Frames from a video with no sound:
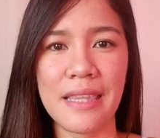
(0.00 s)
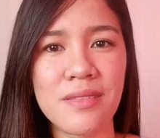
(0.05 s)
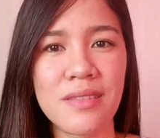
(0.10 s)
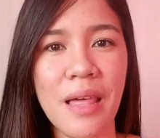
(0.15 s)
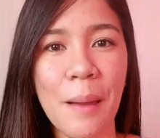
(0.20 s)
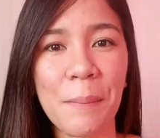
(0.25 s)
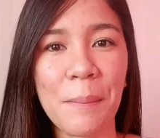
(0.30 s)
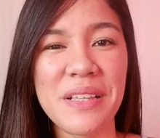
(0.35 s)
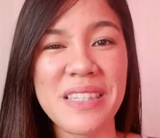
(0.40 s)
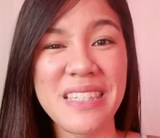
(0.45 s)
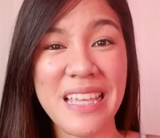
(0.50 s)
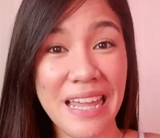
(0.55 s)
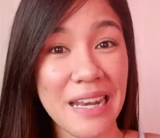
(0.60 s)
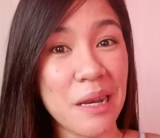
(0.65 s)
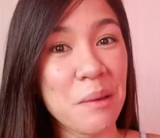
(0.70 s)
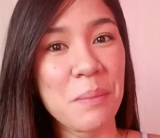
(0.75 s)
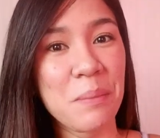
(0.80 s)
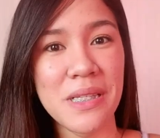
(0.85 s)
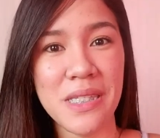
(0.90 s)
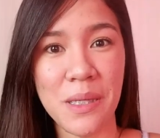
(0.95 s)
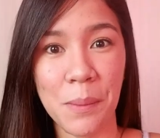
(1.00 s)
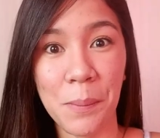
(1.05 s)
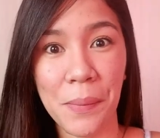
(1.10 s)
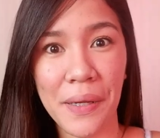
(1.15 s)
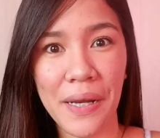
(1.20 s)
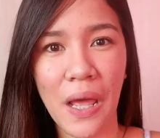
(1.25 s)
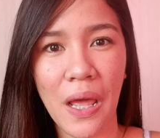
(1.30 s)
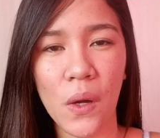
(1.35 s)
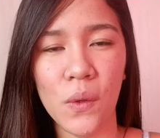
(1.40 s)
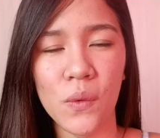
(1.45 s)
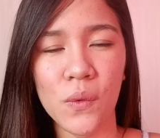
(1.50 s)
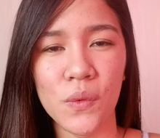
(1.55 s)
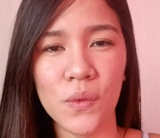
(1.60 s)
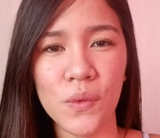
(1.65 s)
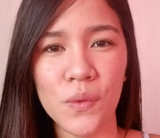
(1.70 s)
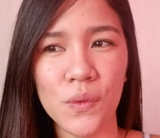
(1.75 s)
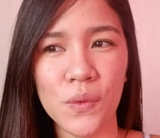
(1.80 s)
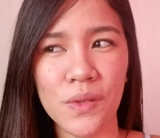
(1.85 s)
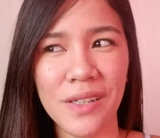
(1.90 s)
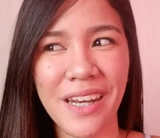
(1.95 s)
Dapat sana pasampa na
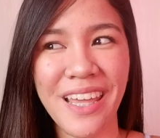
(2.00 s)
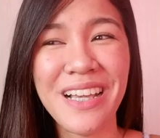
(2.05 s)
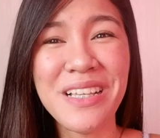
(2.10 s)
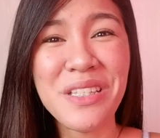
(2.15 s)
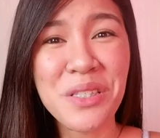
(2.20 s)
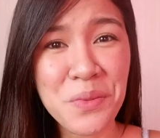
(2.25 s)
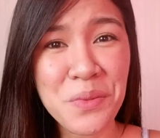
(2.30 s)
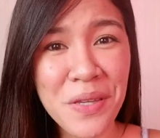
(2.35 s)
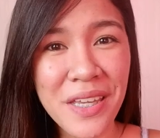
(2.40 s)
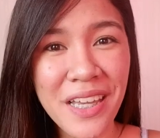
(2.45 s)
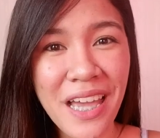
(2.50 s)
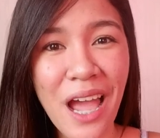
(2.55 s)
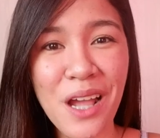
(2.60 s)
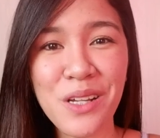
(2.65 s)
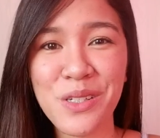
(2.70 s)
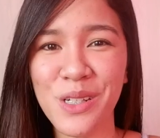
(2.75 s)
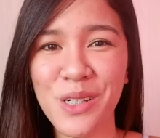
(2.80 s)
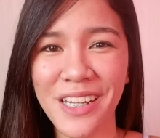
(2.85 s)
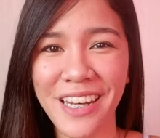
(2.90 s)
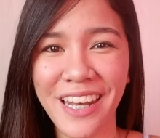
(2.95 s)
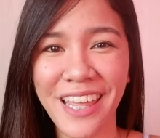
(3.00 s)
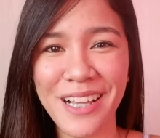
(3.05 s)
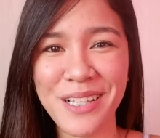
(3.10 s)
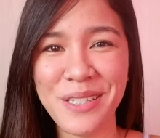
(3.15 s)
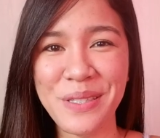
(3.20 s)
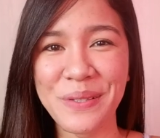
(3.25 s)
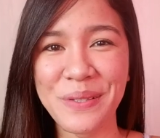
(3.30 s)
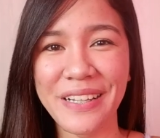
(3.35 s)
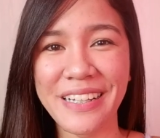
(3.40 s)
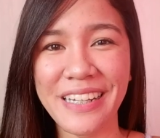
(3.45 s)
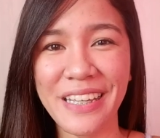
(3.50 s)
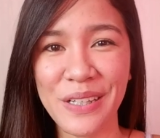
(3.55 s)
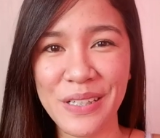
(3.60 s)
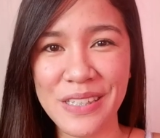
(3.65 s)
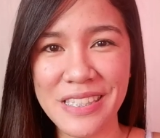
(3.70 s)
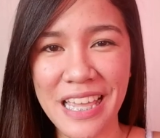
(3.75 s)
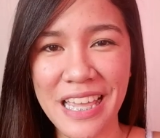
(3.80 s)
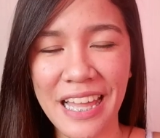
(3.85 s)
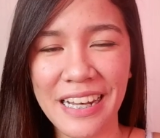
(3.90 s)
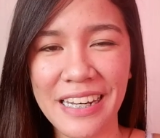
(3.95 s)
ako next week. Actually, next week na
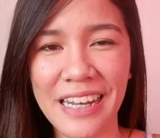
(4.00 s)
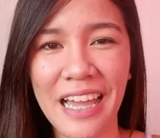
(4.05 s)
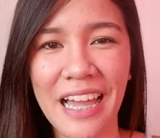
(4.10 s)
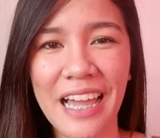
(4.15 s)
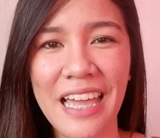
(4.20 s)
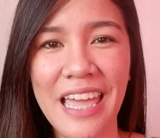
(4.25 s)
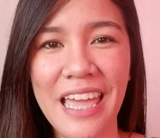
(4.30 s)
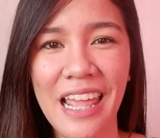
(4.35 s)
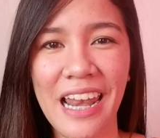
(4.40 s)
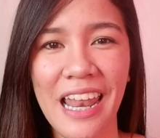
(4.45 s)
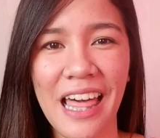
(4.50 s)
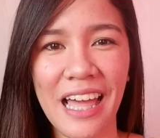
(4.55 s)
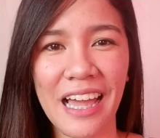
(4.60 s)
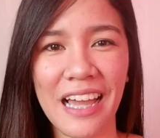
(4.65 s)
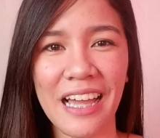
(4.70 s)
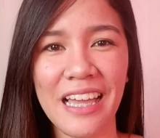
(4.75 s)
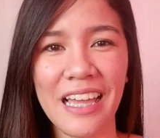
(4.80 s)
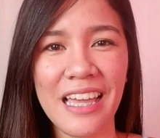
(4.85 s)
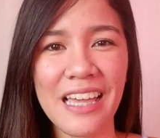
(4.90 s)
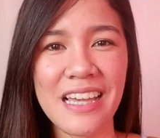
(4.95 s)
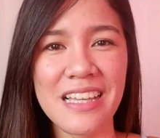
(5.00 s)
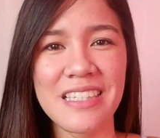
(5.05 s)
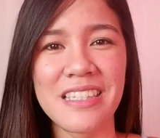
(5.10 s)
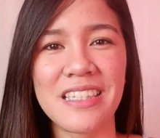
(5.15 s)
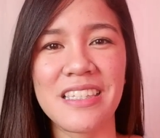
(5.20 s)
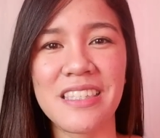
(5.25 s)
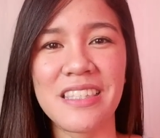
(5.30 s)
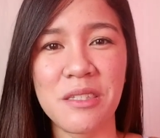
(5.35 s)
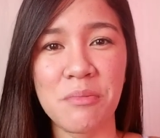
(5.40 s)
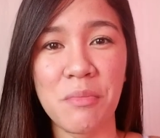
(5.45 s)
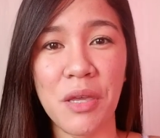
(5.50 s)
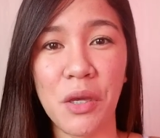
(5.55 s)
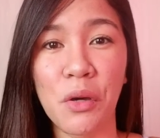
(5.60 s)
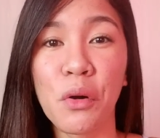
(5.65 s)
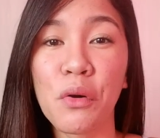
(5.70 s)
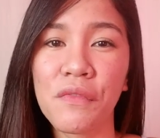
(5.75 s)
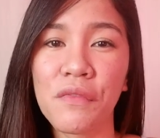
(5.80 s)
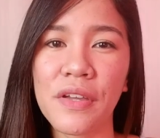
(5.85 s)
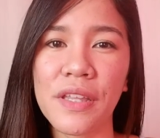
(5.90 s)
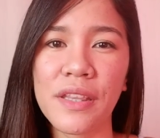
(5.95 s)
yun sana. Kaya lang, since may
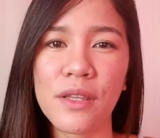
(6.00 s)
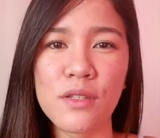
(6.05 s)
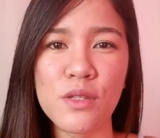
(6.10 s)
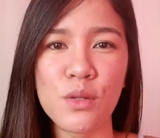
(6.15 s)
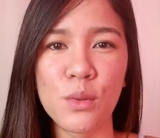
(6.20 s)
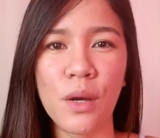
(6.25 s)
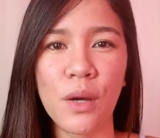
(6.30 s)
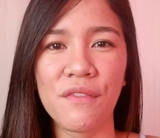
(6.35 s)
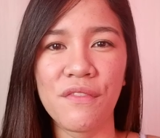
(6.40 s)
COVID, so